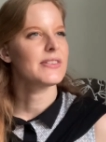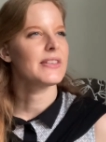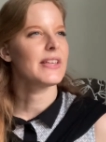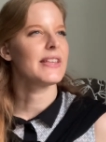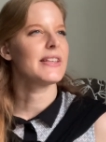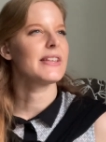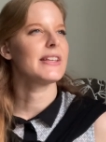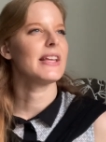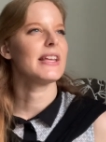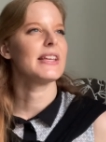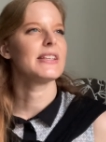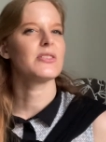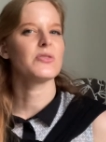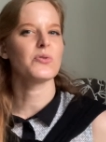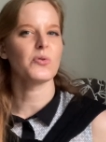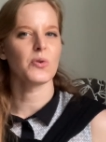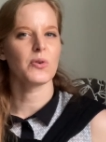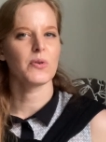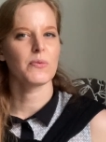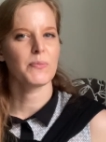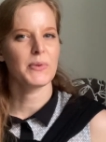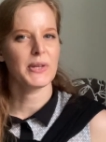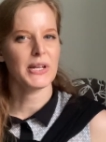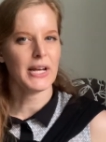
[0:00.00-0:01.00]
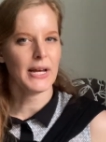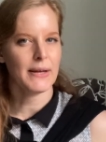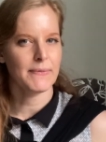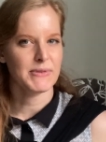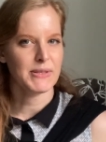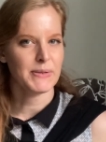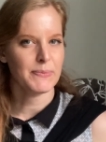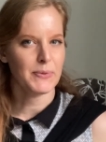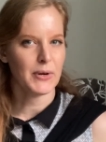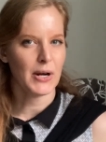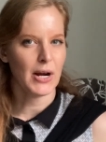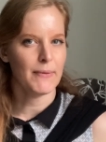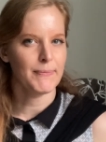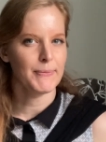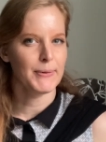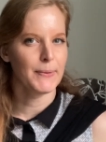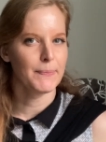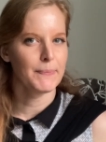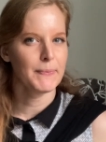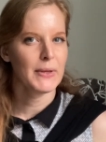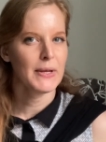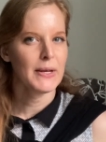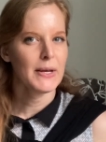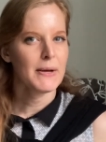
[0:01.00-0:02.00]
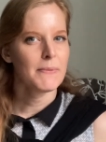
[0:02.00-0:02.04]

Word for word: then it sort of becomes a problem.